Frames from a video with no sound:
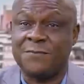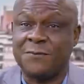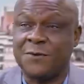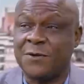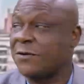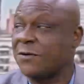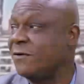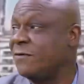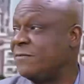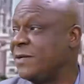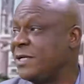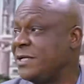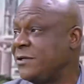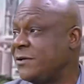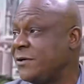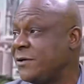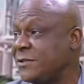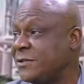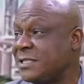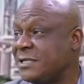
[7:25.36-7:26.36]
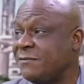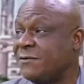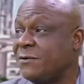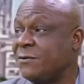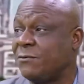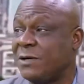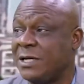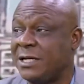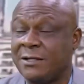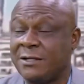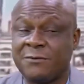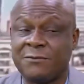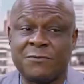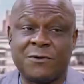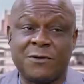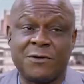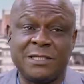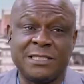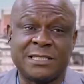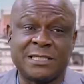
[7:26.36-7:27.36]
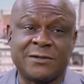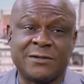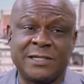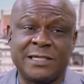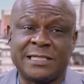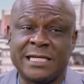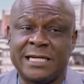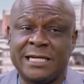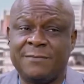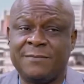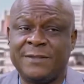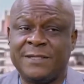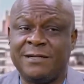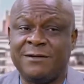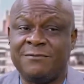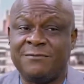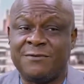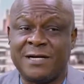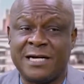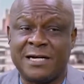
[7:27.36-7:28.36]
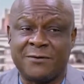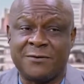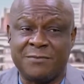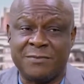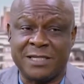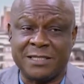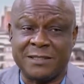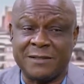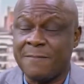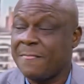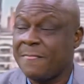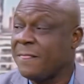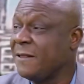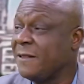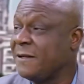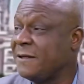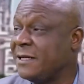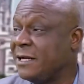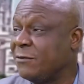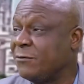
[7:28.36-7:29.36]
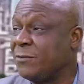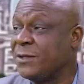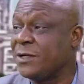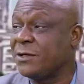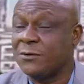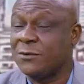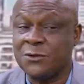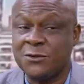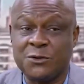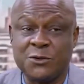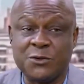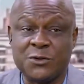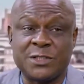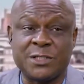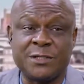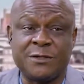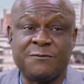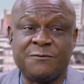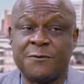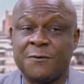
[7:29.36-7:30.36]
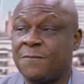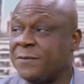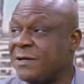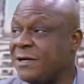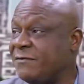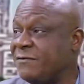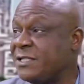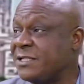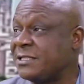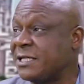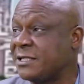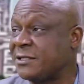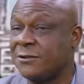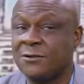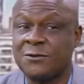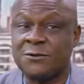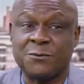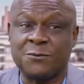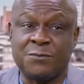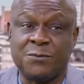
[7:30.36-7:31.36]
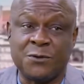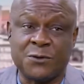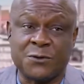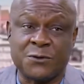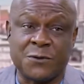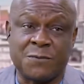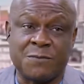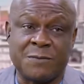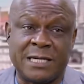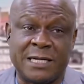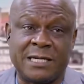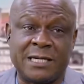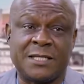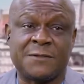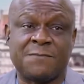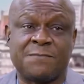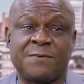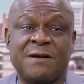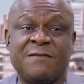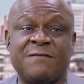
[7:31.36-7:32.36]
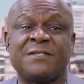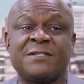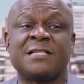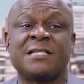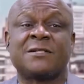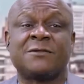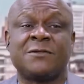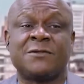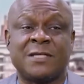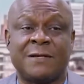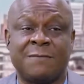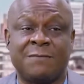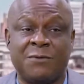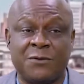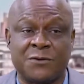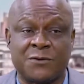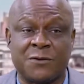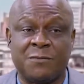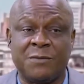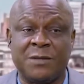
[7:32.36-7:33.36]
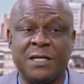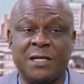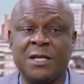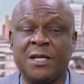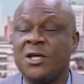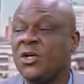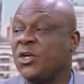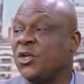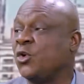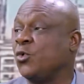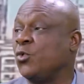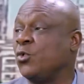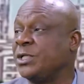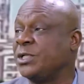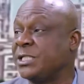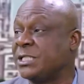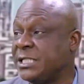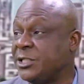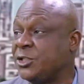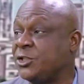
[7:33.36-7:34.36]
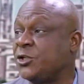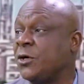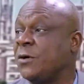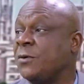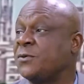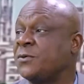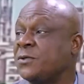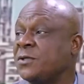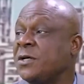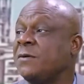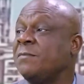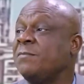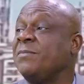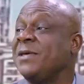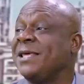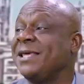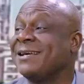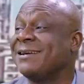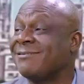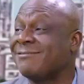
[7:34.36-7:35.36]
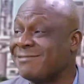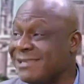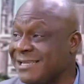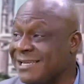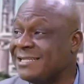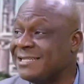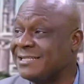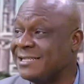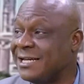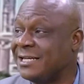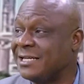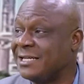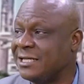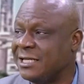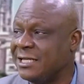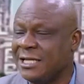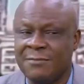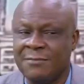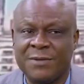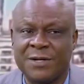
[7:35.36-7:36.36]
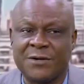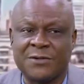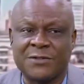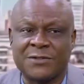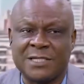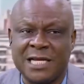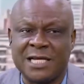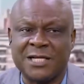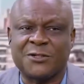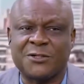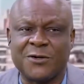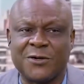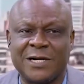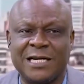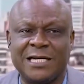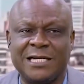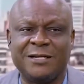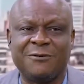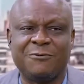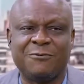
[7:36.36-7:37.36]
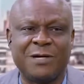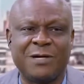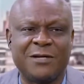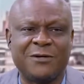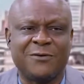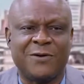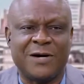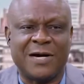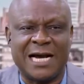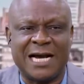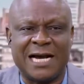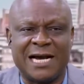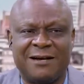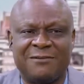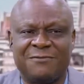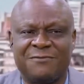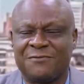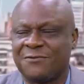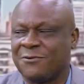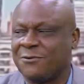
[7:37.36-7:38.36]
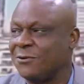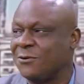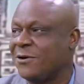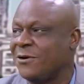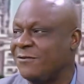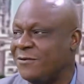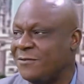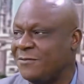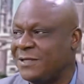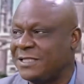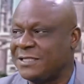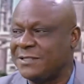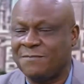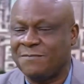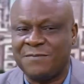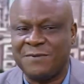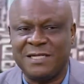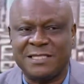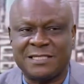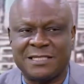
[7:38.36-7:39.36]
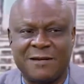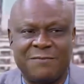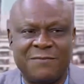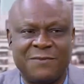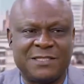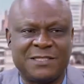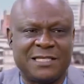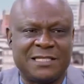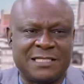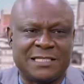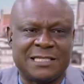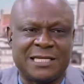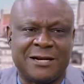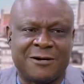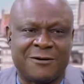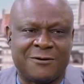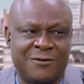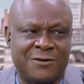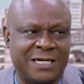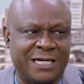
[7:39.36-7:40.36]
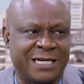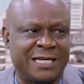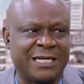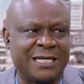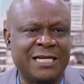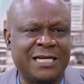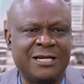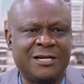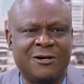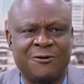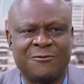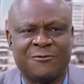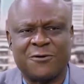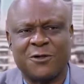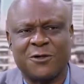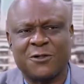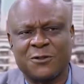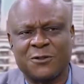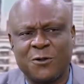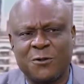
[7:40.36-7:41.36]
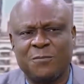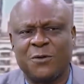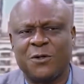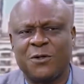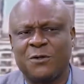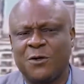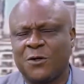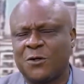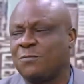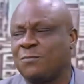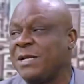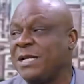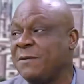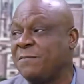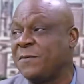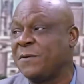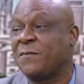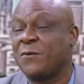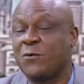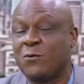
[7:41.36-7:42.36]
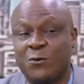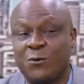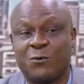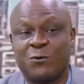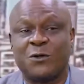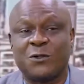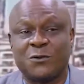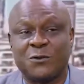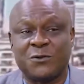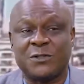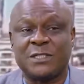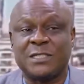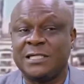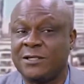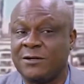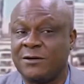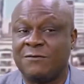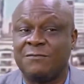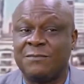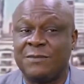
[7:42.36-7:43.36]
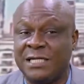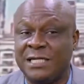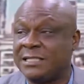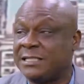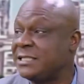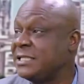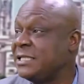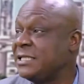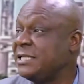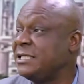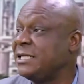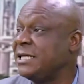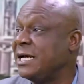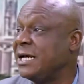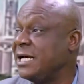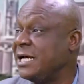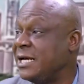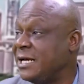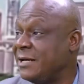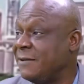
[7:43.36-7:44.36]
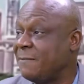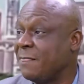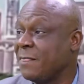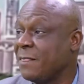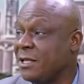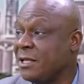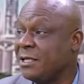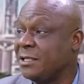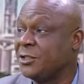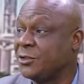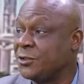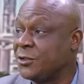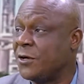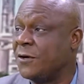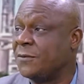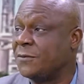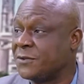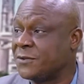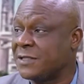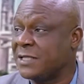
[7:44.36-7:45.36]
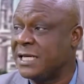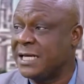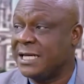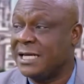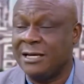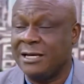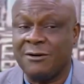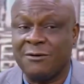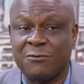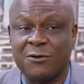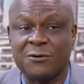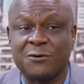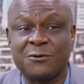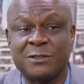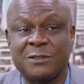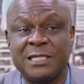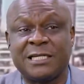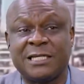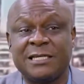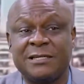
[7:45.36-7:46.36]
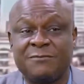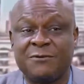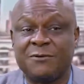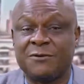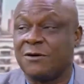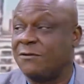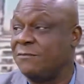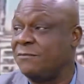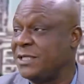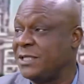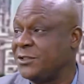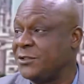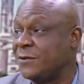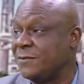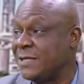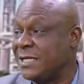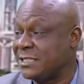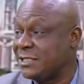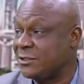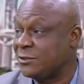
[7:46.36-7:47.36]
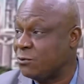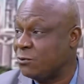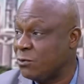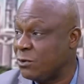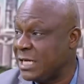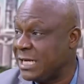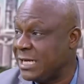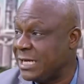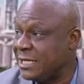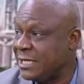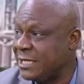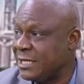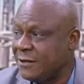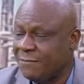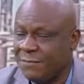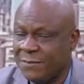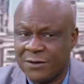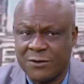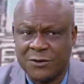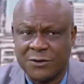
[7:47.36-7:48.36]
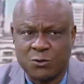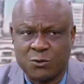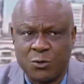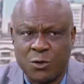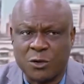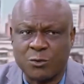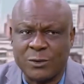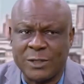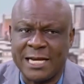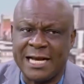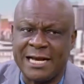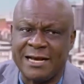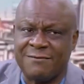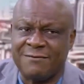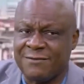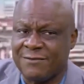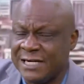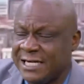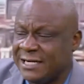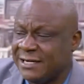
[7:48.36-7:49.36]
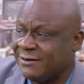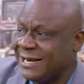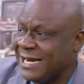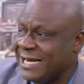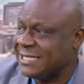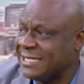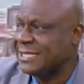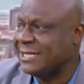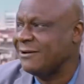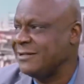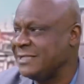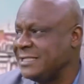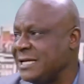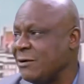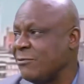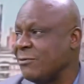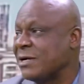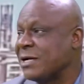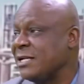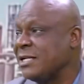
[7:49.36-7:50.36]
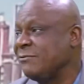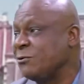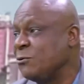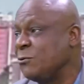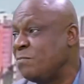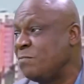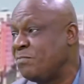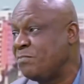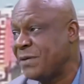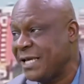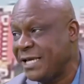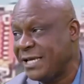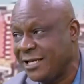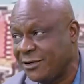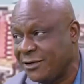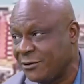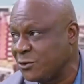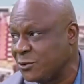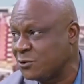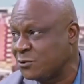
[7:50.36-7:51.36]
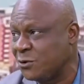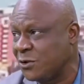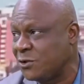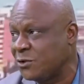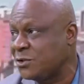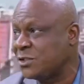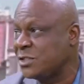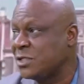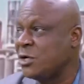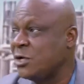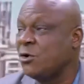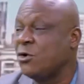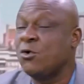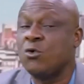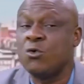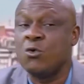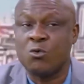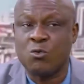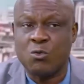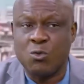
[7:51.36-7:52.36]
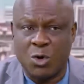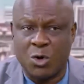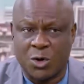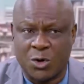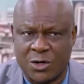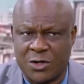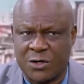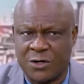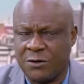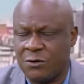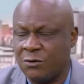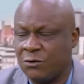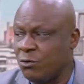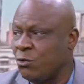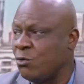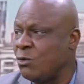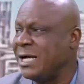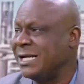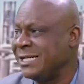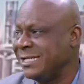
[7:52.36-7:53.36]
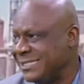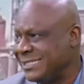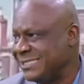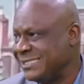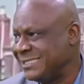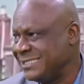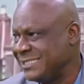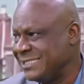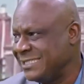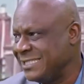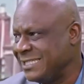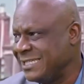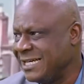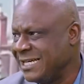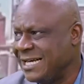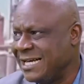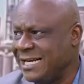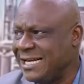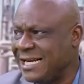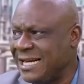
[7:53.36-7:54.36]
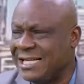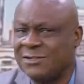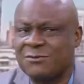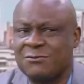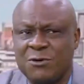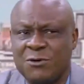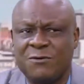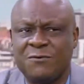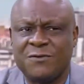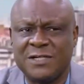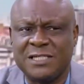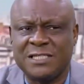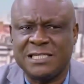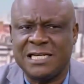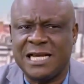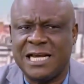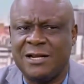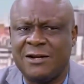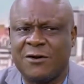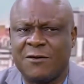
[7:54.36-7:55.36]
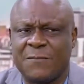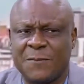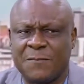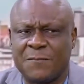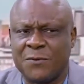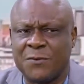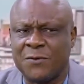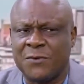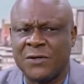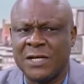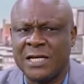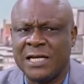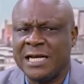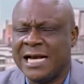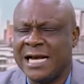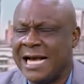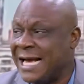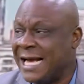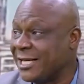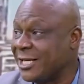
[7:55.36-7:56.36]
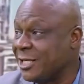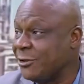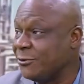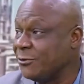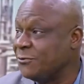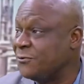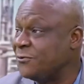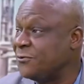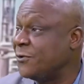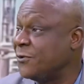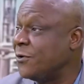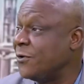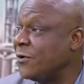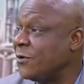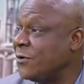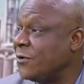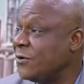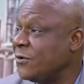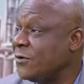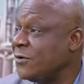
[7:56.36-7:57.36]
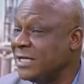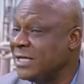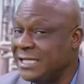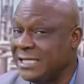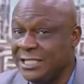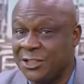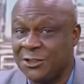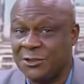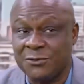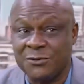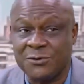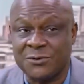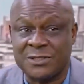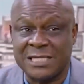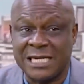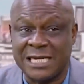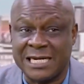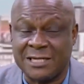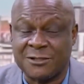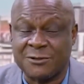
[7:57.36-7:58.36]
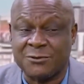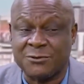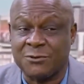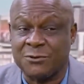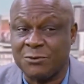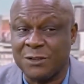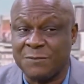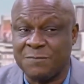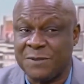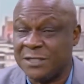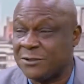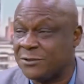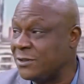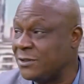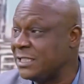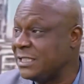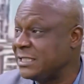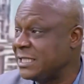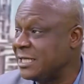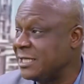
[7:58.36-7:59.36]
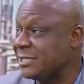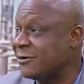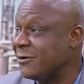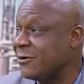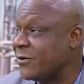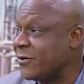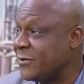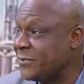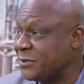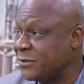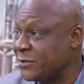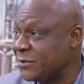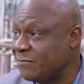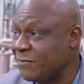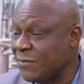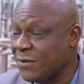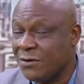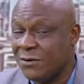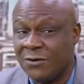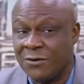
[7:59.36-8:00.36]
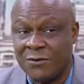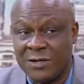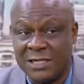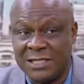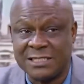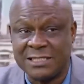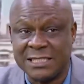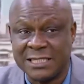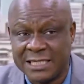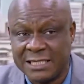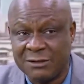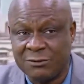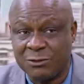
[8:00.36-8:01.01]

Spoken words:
What government does everywhere in the world is create an enabling environment that will be conducive for private sector to blossom. And as private sectors are blossoming, you will see jobs being created. Because naturally, where you have good government in place and businesses are running, of course, not many people will want to see government jobs. I want to take even government job as it were. Because what we have right now is that we can't even pay those ones who work well. And that's one of the reasons that a lot of people argue for issues that has to do with patronage and corruption or rent seeking